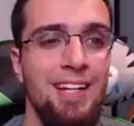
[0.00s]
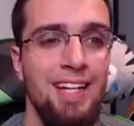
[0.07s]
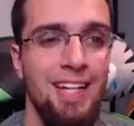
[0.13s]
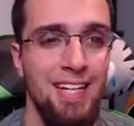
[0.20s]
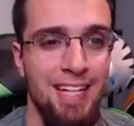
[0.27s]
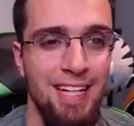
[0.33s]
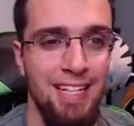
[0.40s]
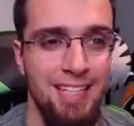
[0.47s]

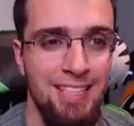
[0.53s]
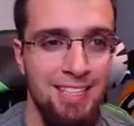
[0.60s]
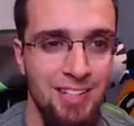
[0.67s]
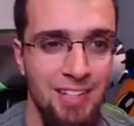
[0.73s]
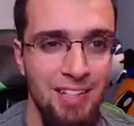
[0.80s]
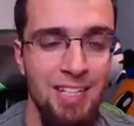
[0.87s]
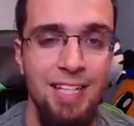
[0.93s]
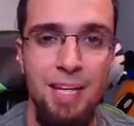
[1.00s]
it, it's
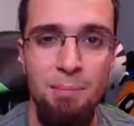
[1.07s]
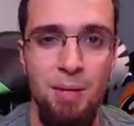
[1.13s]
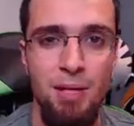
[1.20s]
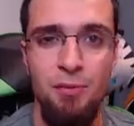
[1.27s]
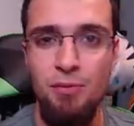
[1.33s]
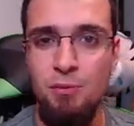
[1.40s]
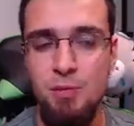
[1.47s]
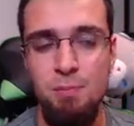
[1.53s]
gonna get
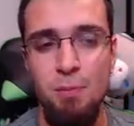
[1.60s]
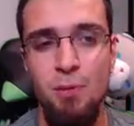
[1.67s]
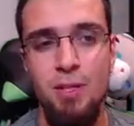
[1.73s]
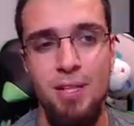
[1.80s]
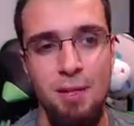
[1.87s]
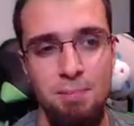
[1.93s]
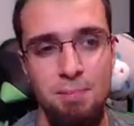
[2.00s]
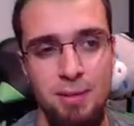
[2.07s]
better from this
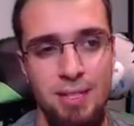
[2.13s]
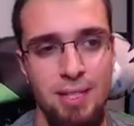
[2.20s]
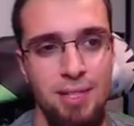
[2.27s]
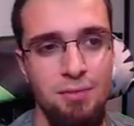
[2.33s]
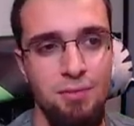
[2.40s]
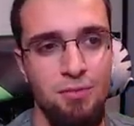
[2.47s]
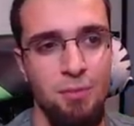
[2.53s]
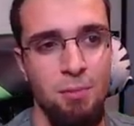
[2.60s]
point, I
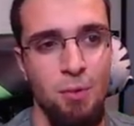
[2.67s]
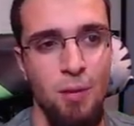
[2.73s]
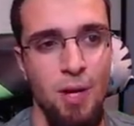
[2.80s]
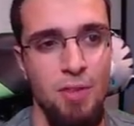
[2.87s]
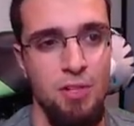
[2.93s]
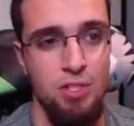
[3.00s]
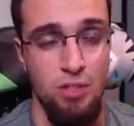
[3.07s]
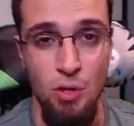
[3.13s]
believe, from the way
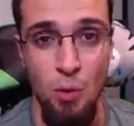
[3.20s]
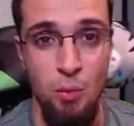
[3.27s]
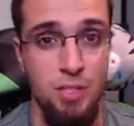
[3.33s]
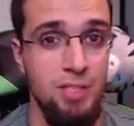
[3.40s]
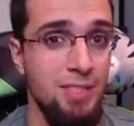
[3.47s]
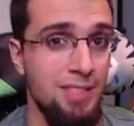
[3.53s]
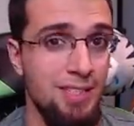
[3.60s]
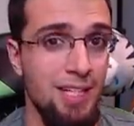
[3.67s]
this
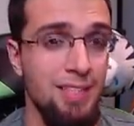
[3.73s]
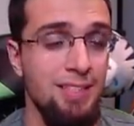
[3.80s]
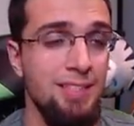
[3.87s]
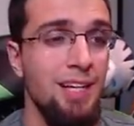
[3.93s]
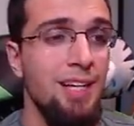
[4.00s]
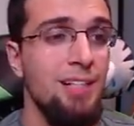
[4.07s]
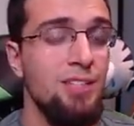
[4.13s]
notice says.